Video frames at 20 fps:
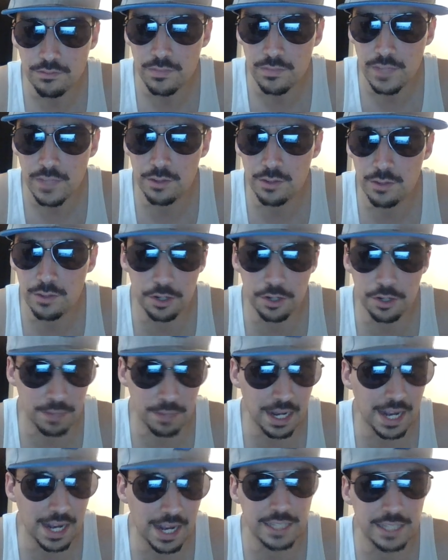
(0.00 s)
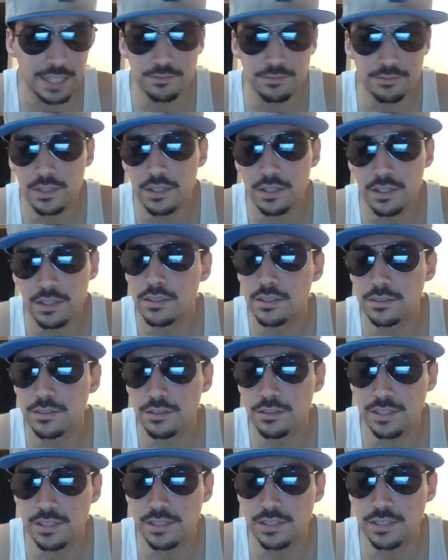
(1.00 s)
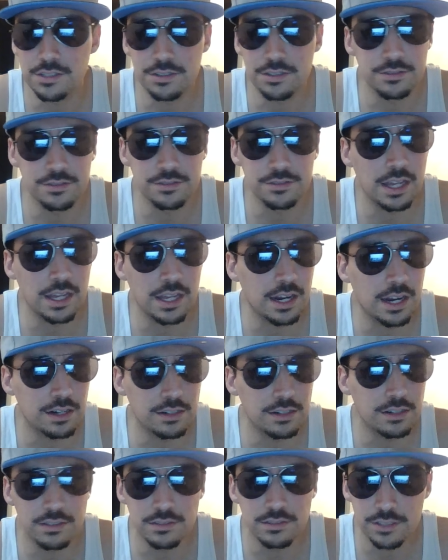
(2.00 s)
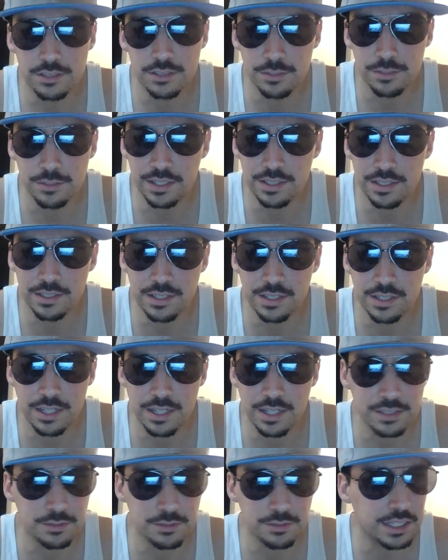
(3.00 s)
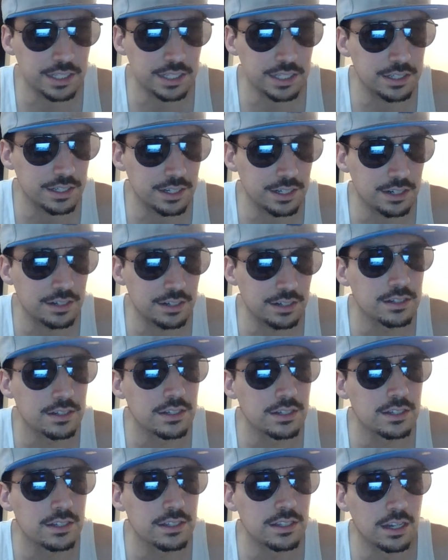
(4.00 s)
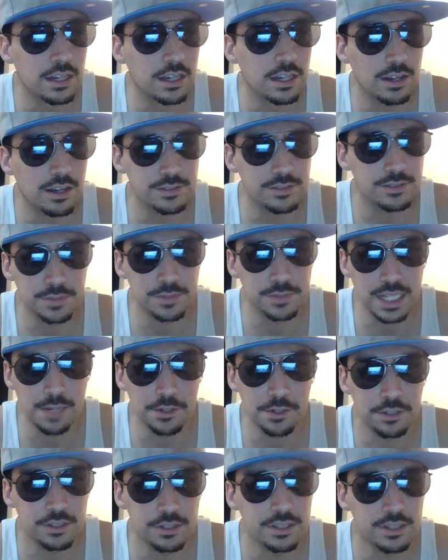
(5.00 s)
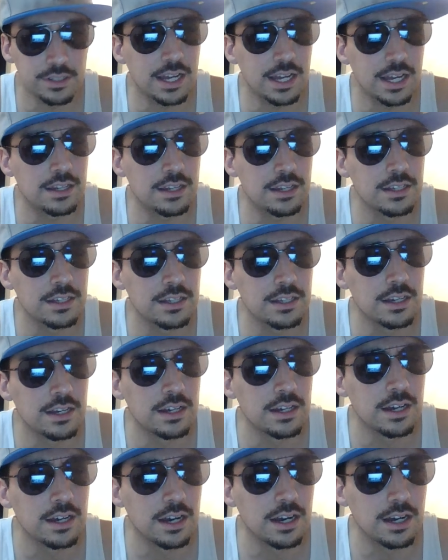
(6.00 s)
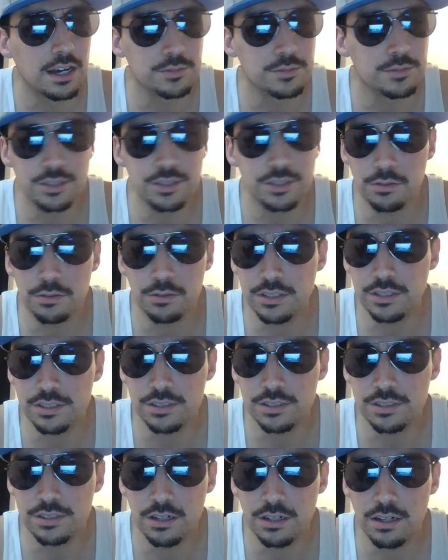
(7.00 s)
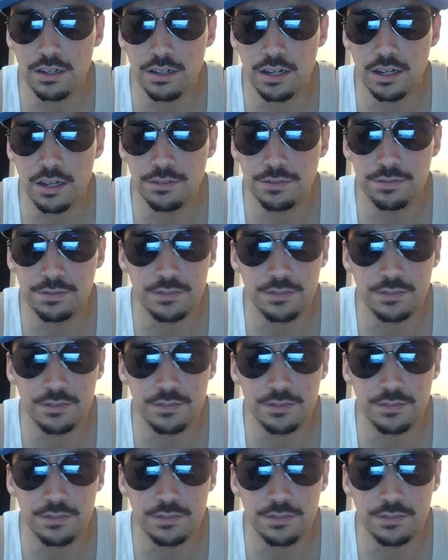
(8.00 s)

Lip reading: and where to buy it. So stay tuned there. Should be in the next week here, but I'll have some time to do that. So we're going to start off